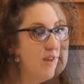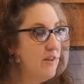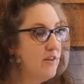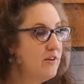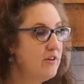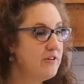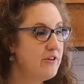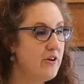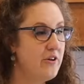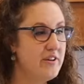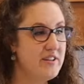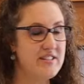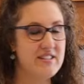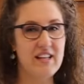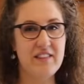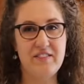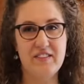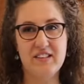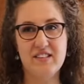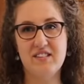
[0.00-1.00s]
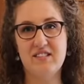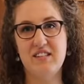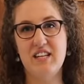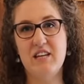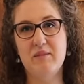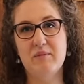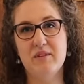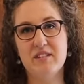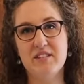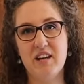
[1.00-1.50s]
You'll notice that this
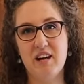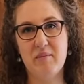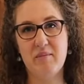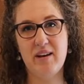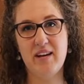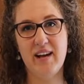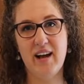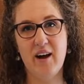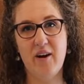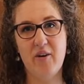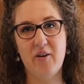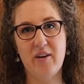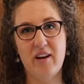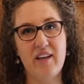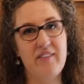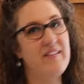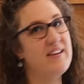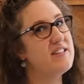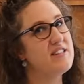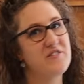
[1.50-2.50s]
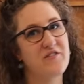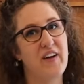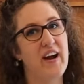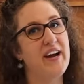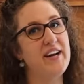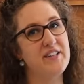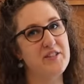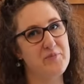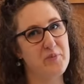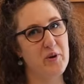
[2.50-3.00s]
steam is coming out, and that's
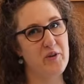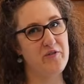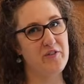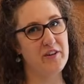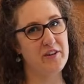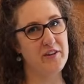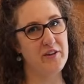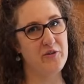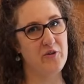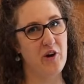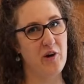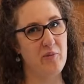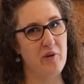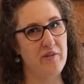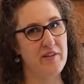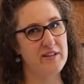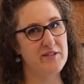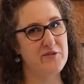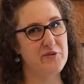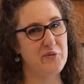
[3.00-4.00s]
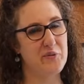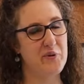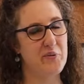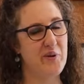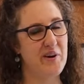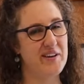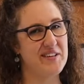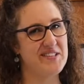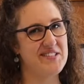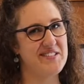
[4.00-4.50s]
fine. It's perfectly normal. That's what we
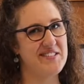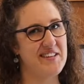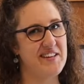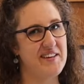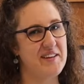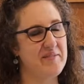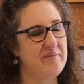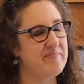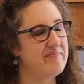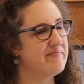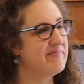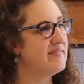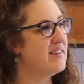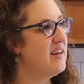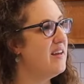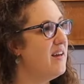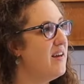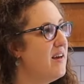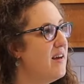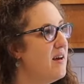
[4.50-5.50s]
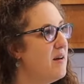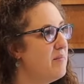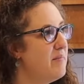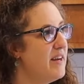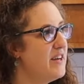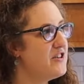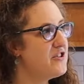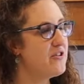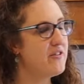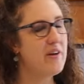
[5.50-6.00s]
want to see.
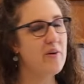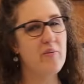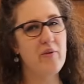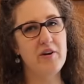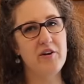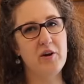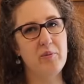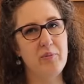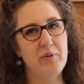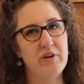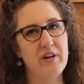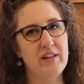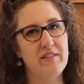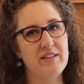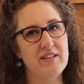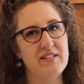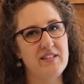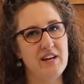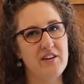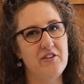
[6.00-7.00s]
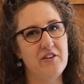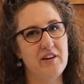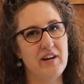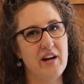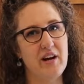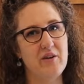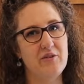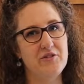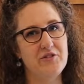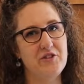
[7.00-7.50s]
Make sure that when you're putting this on your
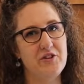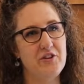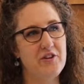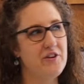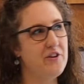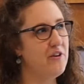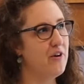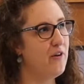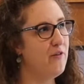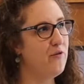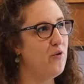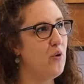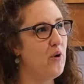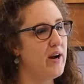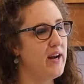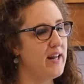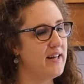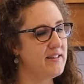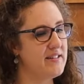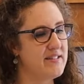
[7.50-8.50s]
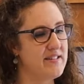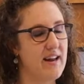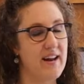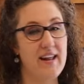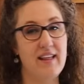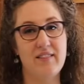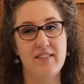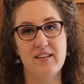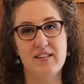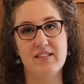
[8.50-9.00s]
counter, you're avoiding
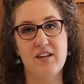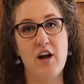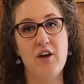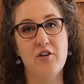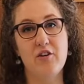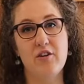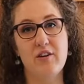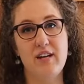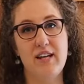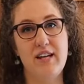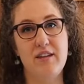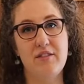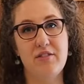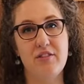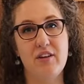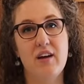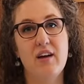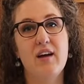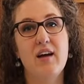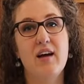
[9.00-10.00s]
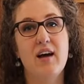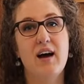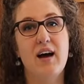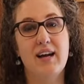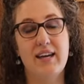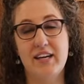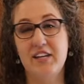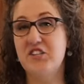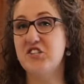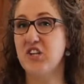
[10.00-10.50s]
setting this underneath a
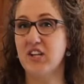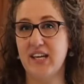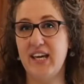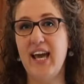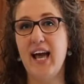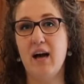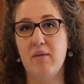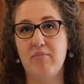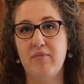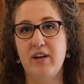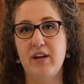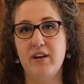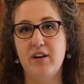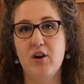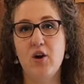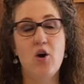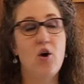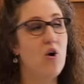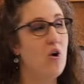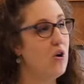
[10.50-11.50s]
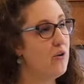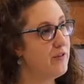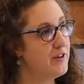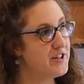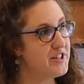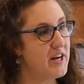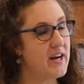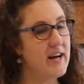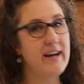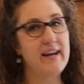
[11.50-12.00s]
kitchen cabinet. Over
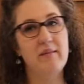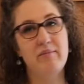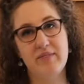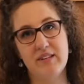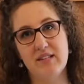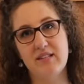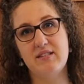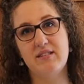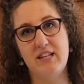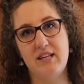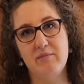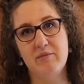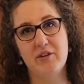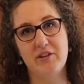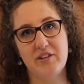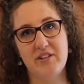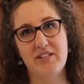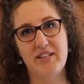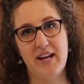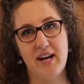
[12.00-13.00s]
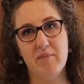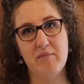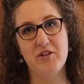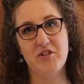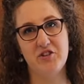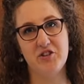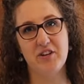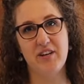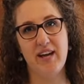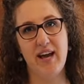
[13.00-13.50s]
time, the steam could
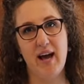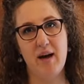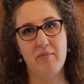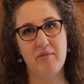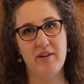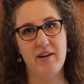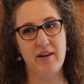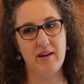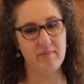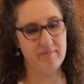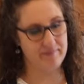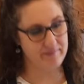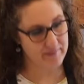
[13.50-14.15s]
damage your cabinet.